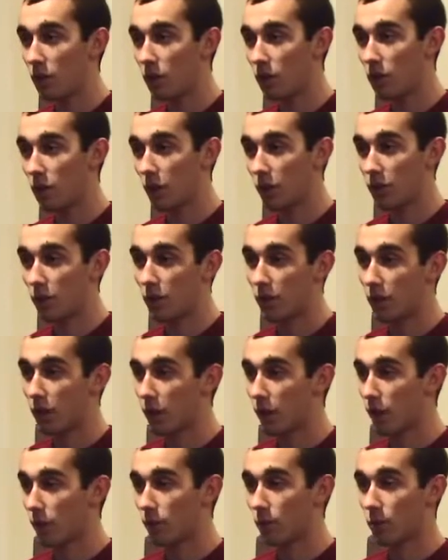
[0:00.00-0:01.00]
definitely
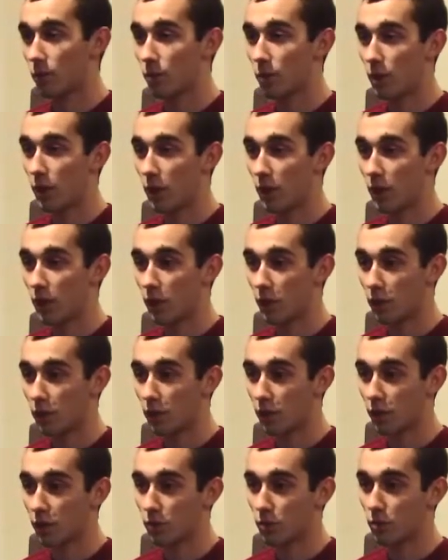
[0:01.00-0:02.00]
helped for when I got
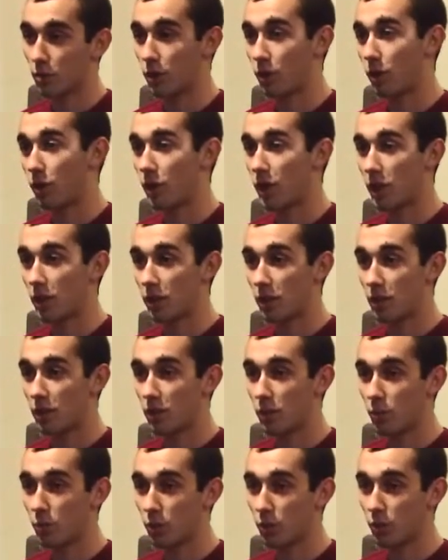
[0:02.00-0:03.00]
there, because when you get to
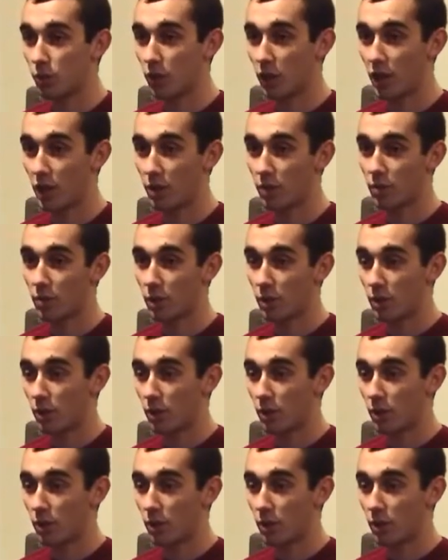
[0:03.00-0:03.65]
boot camp,